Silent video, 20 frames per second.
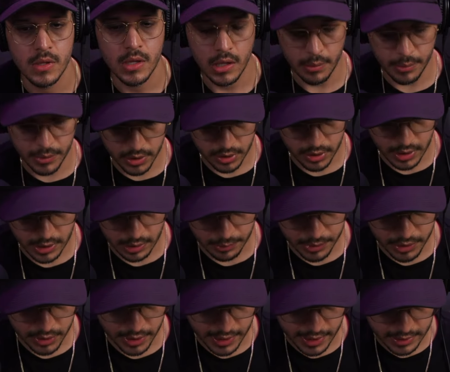Let me
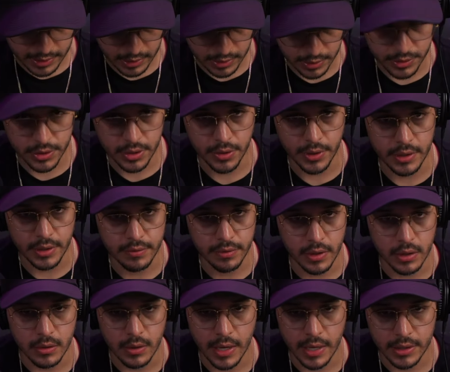try ending the screen
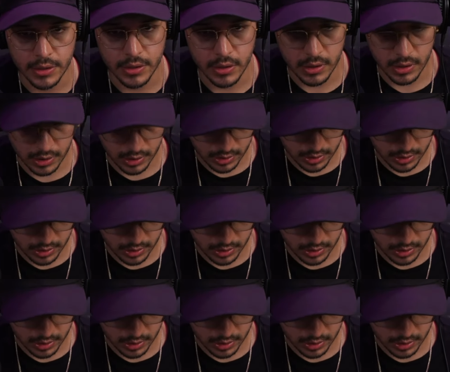flow, actually,